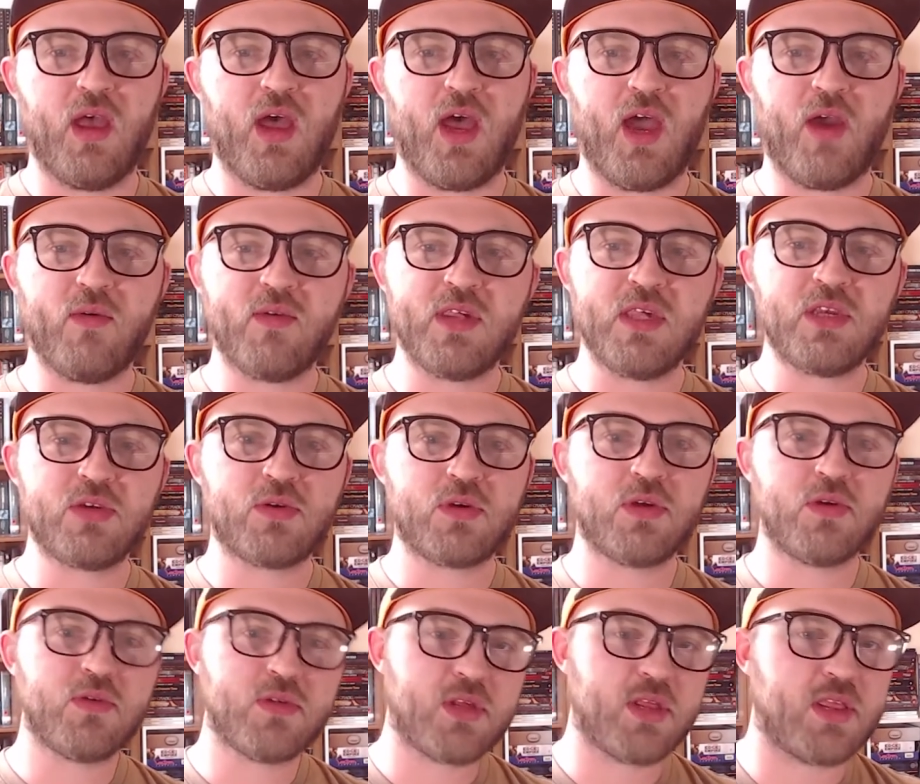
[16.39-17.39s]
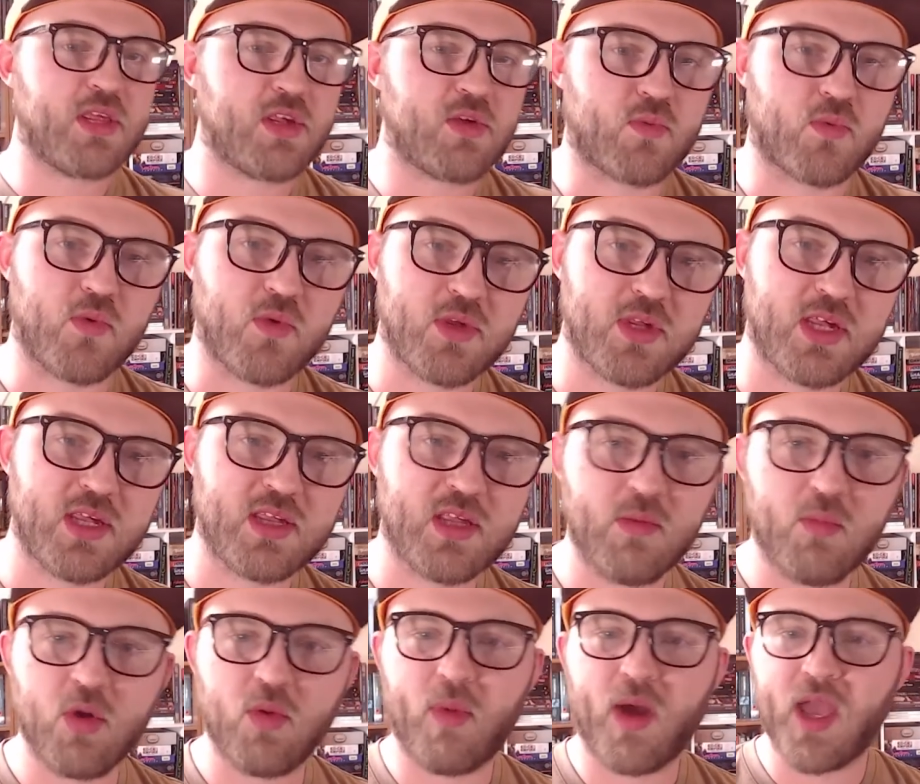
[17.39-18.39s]
I was introduced to this rule system
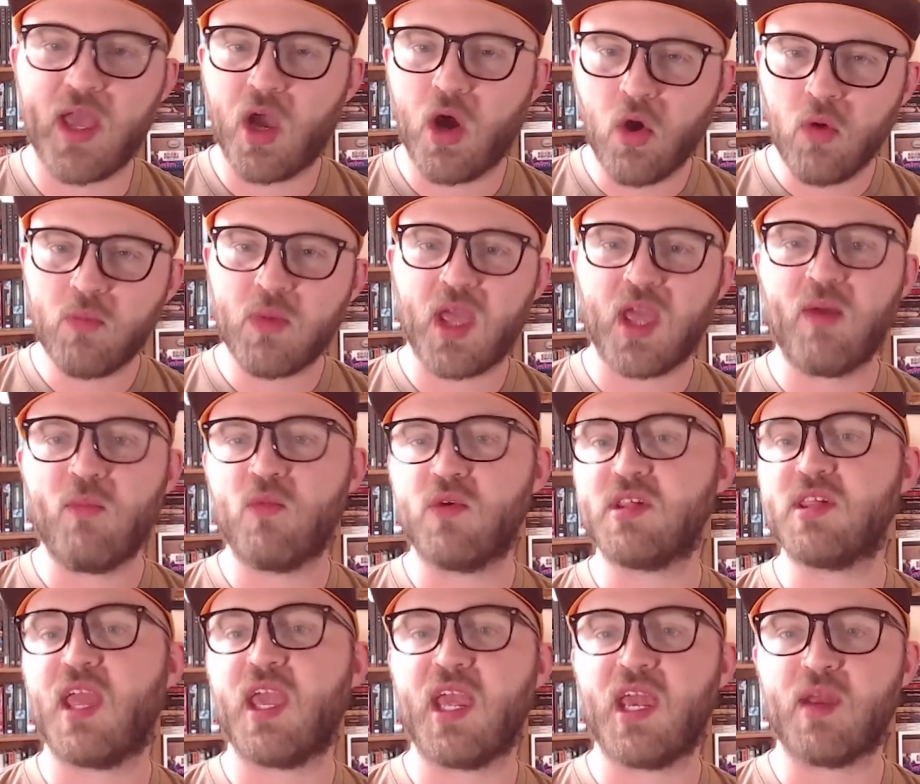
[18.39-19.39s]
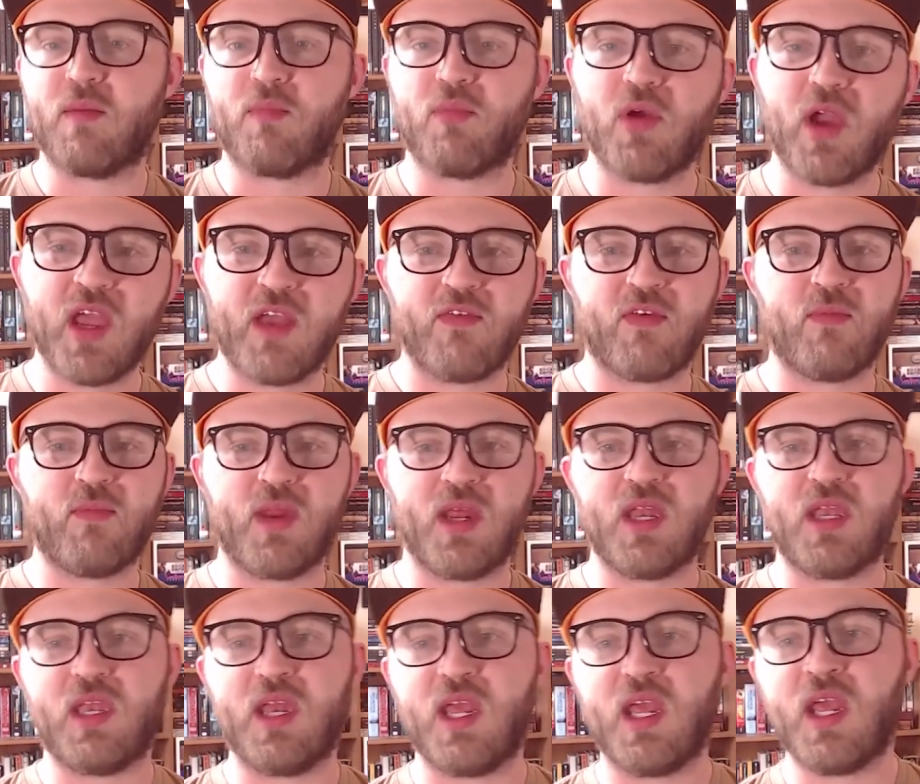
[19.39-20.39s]
when my home game was taking a break from
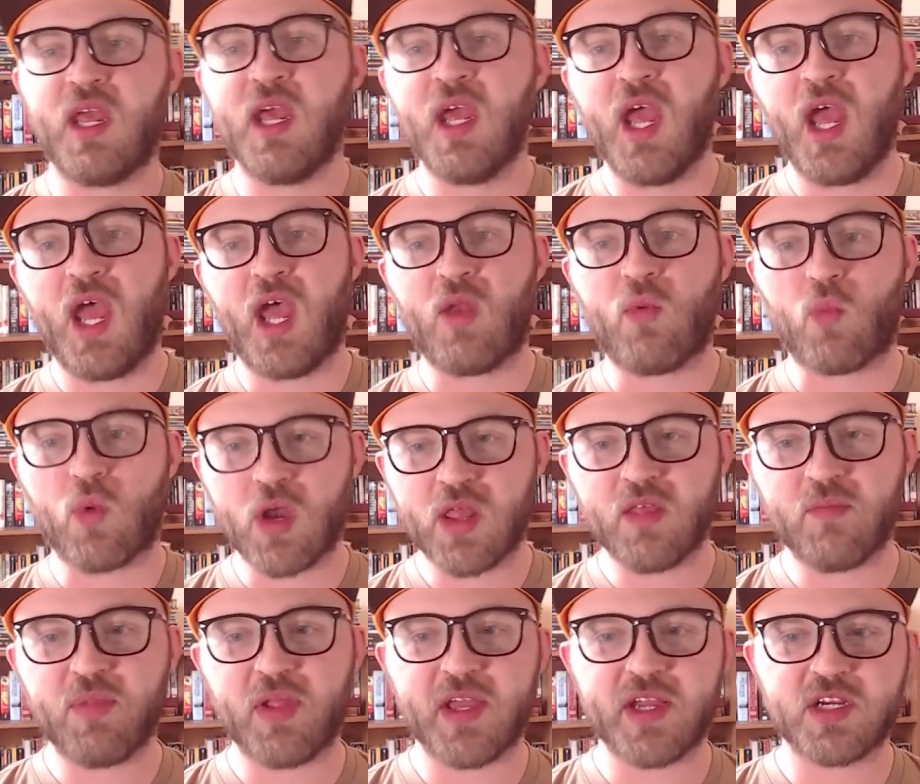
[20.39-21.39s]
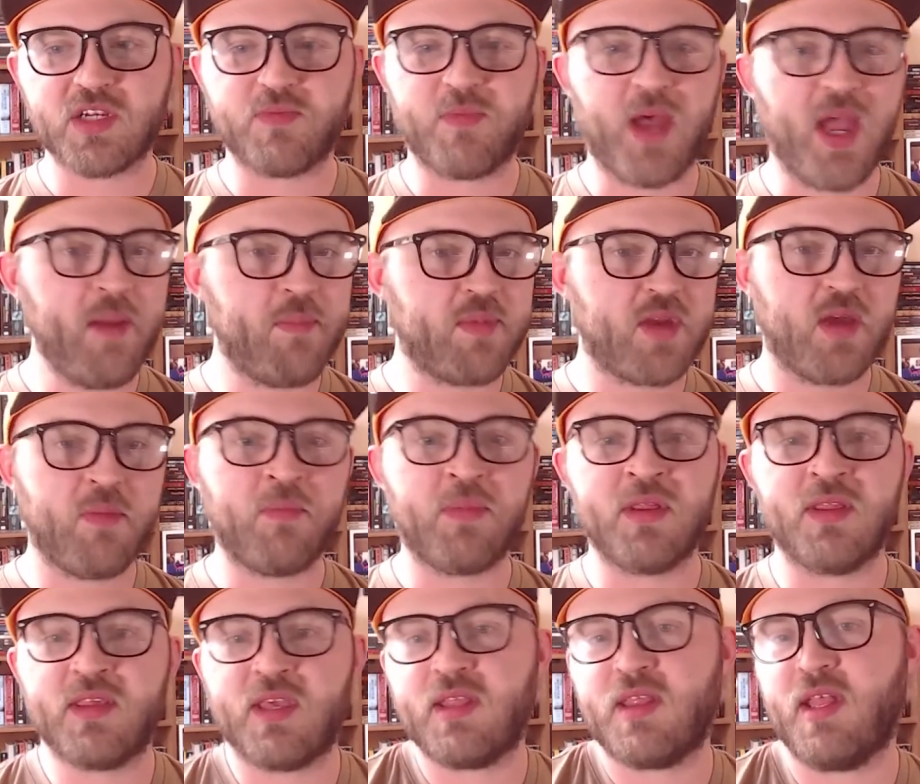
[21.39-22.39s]
D&D and one of the players piped up
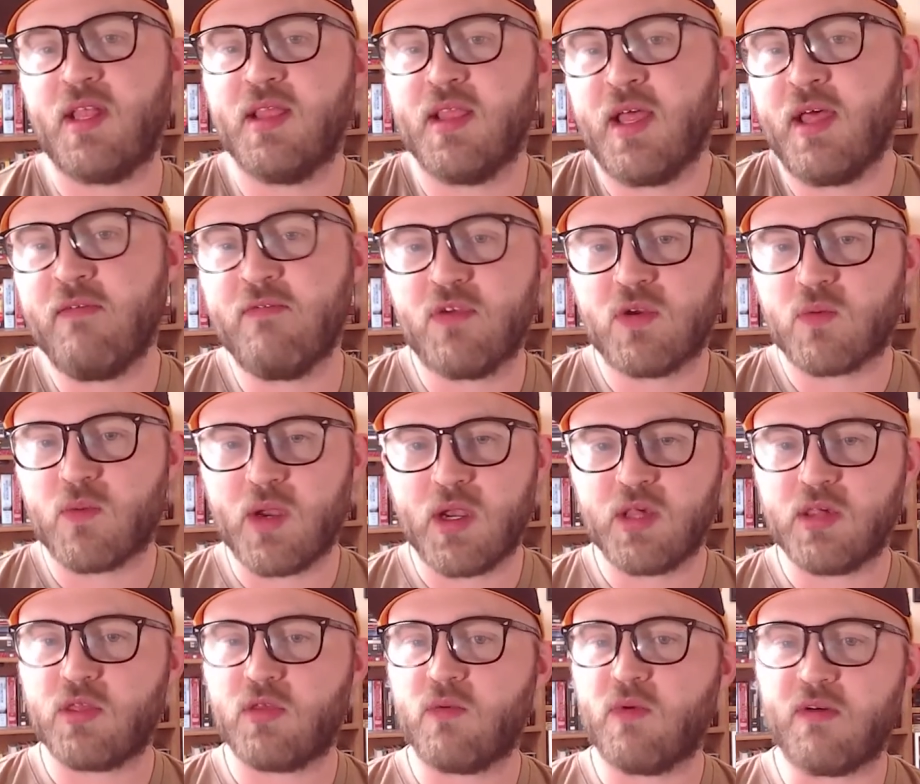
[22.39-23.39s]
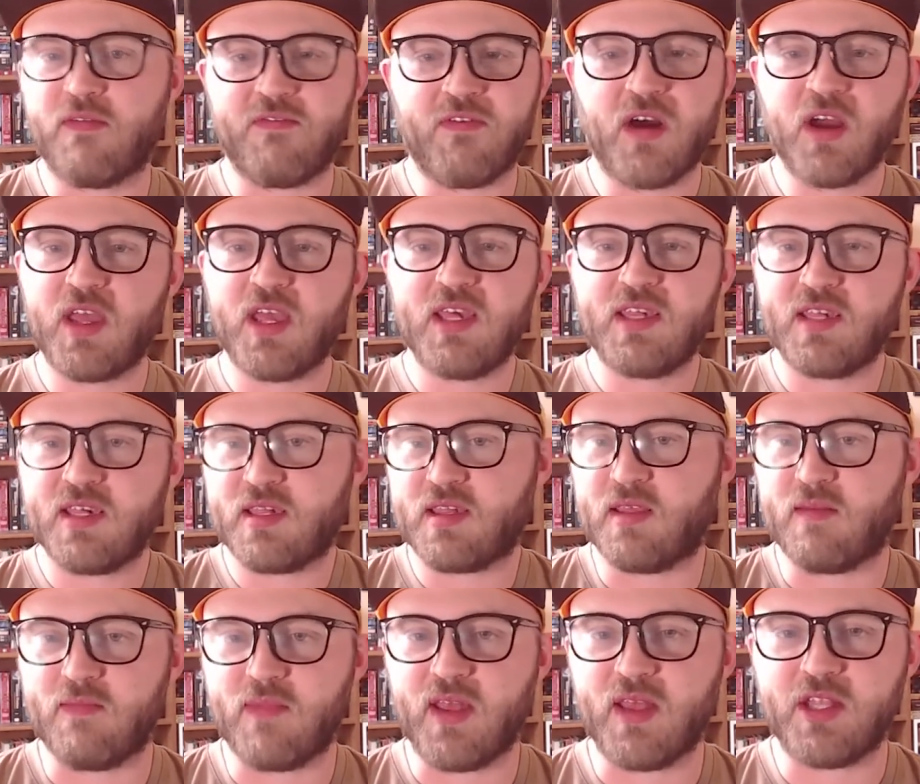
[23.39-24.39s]
and said they'd love to run us through a funky
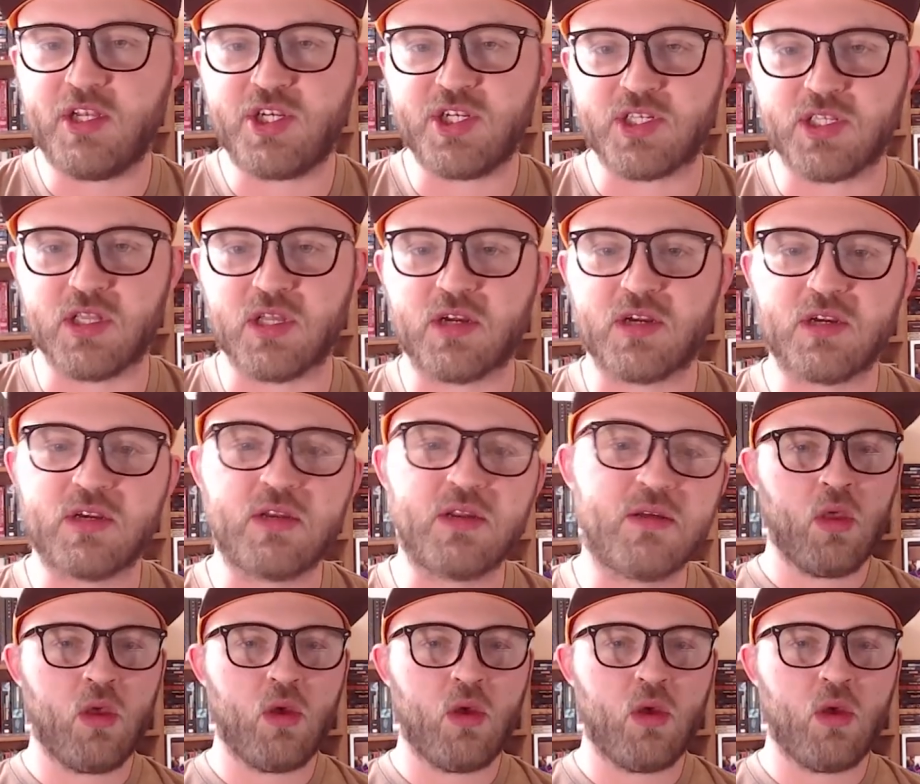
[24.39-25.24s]
system they'd just learned.